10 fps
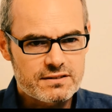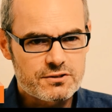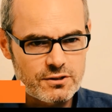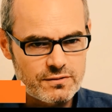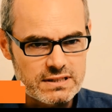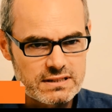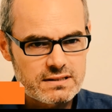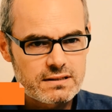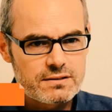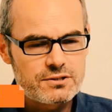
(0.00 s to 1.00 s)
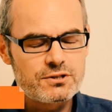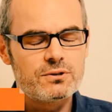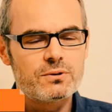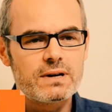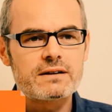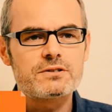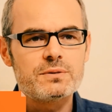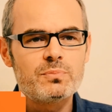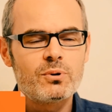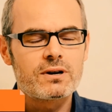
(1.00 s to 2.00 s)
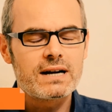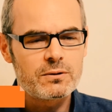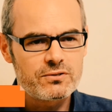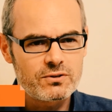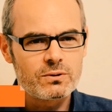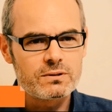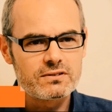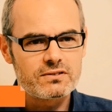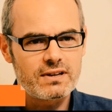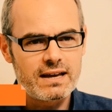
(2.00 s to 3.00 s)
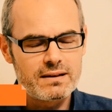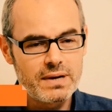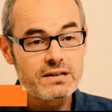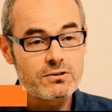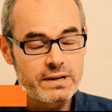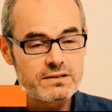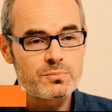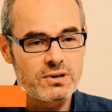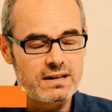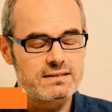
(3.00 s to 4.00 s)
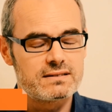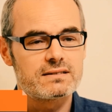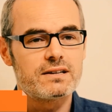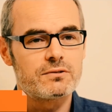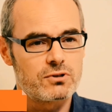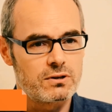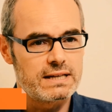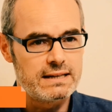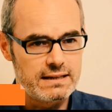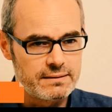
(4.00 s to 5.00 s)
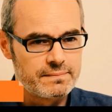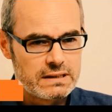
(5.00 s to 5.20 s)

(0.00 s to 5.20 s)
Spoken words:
service to energy-poor households and micro-enterprises in rural India.